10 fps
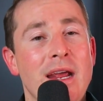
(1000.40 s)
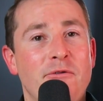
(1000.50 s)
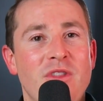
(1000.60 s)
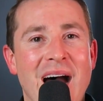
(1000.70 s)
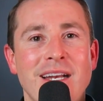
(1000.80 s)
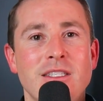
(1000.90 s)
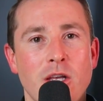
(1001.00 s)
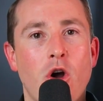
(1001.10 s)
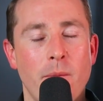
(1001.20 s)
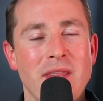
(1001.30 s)
If that is
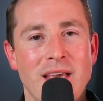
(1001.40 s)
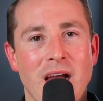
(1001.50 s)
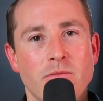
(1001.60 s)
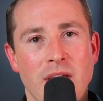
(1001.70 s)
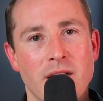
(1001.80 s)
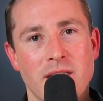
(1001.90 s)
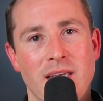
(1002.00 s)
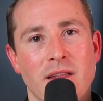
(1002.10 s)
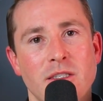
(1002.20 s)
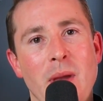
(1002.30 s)
the comment that comes out of the
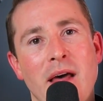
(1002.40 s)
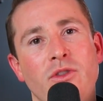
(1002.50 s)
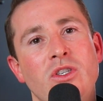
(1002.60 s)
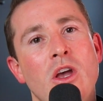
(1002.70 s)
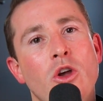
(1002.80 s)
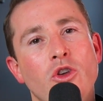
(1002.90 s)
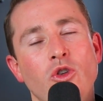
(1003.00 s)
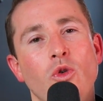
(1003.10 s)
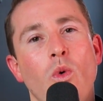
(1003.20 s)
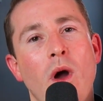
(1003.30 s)
seller's mouths,
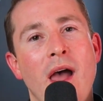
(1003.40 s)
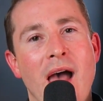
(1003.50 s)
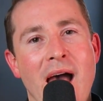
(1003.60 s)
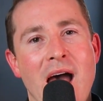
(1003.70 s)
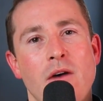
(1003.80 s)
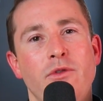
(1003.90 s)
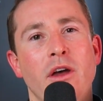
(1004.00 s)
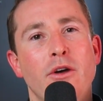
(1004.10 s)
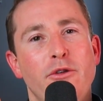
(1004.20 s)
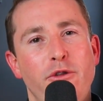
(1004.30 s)
you have
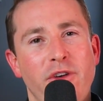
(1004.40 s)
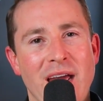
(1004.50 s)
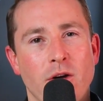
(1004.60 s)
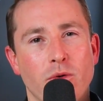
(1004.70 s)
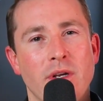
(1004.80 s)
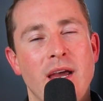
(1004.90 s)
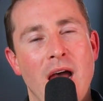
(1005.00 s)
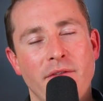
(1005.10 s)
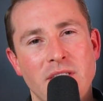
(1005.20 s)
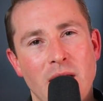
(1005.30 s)
failed.
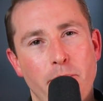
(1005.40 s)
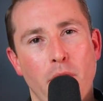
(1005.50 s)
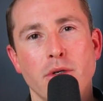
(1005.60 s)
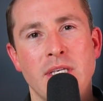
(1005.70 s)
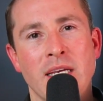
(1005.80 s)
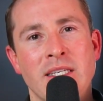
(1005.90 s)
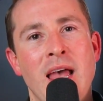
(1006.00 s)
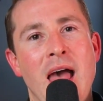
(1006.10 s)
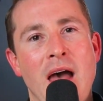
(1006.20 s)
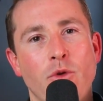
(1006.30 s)
Have a set process,
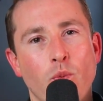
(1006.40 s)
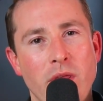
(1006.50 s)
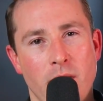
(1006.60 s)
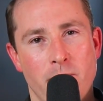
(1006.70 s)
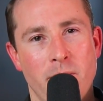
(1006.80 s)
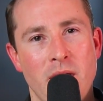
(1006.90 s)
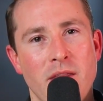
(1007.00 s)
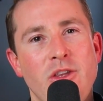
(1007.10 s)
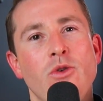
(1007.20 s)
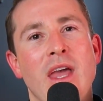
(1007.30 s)
have a rhythm
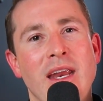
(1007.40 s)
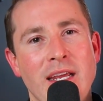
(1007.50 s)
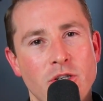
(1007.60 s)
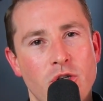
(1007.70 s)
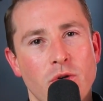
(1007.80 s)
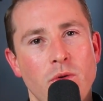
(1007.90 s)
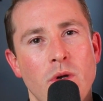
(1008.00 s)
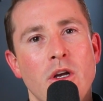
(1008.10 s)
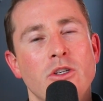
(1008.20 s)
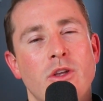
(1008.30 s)
that you get into,
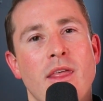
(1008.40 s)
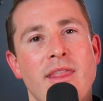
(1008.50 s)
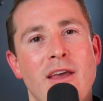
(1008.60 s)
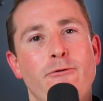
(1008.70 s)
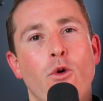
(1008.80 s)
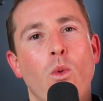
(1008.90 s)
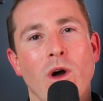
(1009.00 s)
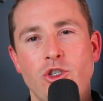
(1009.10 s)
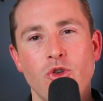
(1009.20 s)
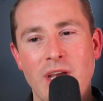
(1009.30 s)
so that therefore
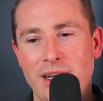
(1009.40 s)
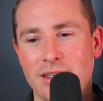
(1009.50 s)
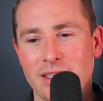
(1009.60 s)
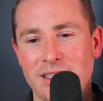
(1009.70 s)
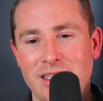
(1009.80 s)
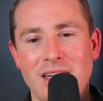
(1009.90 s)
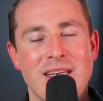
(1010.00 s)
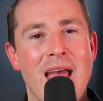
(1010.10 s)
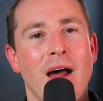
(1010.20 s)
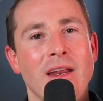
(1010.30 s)
once you get to sit
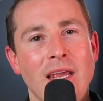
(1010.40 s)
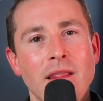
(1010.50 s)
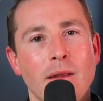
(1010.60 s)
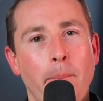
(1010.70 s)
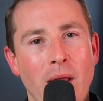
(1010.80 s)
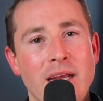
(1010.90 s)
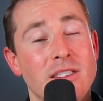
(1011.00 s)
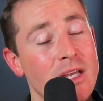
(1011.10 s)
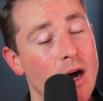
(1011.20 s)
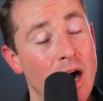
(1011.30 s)
down in the
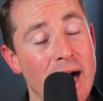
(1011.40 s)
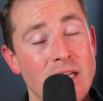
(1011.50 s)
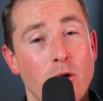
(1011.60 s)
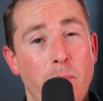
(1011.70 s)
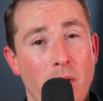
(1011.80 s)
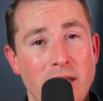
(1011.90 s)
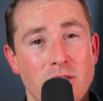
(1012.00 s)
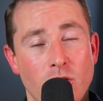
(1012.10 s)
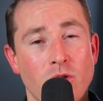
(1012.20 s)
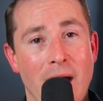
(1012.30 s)
place, the ideal place
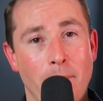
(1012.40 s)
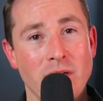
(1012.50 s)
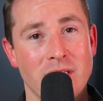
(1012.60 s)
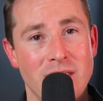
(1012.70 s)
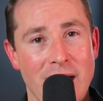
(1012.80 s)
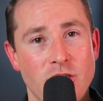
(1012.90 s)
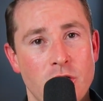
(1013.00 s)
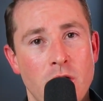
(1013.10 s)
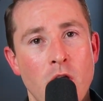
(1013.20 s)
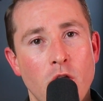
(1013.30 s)
to do that
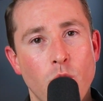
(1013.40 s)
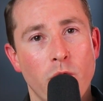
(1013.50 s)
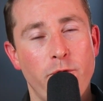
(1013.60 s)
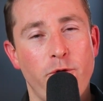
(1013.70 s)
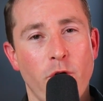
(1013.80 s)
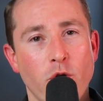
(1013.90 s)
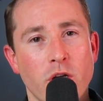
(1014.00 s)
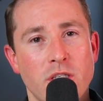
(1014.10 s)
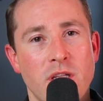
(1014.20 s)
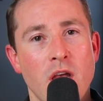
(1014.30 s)
presentation, you are
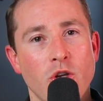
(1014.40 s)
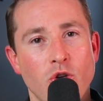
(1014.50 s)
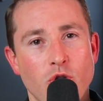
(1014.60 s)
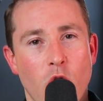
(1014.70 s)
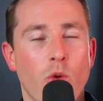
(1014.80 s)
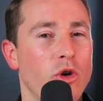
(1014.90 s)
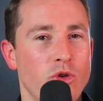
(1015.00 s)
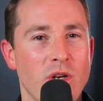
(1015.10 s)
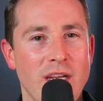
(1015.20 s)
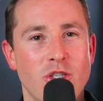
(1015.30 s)
focused, you know what
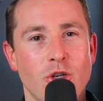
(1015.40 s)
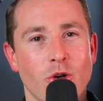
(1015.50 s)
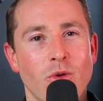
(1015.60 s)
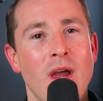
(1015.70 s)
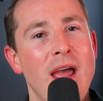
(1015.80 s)
you need to do.